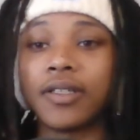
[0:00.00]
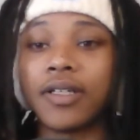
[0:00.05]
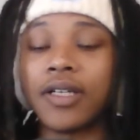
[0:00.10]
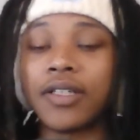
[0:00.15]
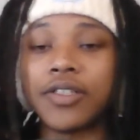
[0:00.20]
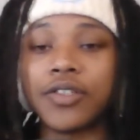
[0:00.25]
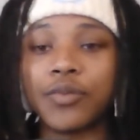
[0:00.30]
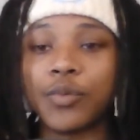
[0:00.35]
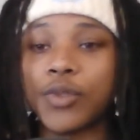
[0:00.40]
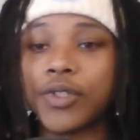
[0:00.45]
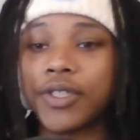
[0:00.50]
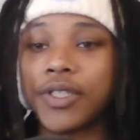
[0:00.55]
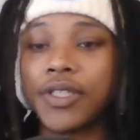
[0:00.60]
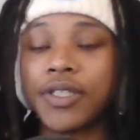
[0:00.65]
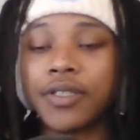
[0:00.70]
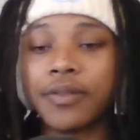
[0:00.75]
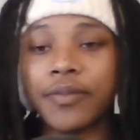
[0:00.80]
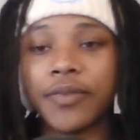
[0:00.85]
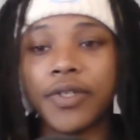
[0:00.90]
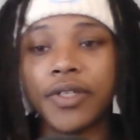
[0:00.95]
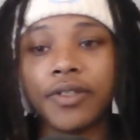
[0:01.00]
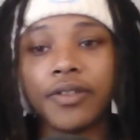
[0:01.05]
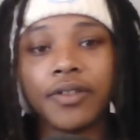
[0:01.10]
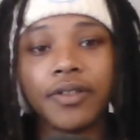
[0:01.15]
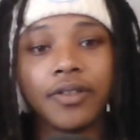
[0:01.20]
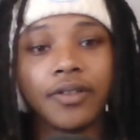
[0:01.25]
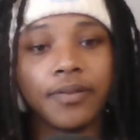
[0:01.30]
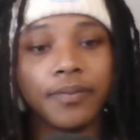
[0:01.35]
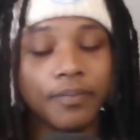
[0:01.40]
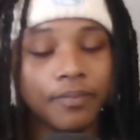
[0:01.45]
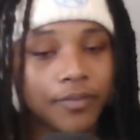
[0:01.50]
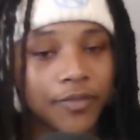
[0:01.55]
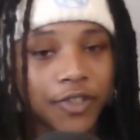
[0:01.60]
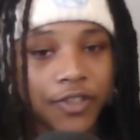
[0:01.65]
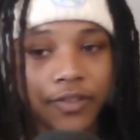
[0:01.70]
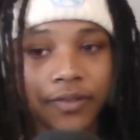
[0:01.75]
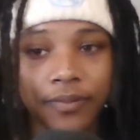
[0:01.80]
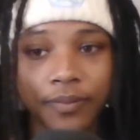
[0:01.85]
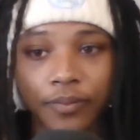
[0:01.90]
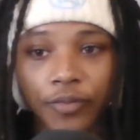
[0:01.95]
I just want to see something
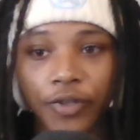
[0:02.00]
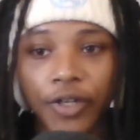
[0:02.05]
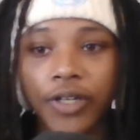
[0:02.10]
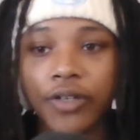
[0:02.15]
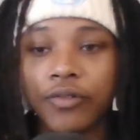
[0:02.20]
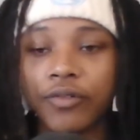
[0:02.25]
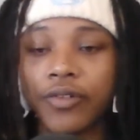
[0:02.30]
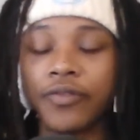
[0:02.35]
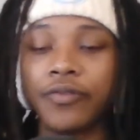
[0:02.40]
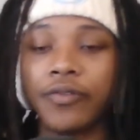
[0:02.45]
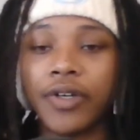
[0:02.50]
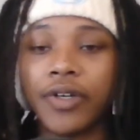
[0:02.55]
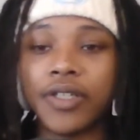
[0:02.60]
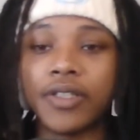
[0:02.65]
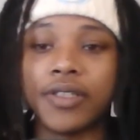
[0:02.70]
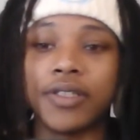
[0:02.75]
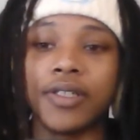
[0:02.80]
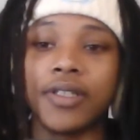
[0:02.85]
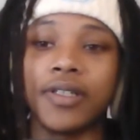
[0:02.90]
just brand new and fresh.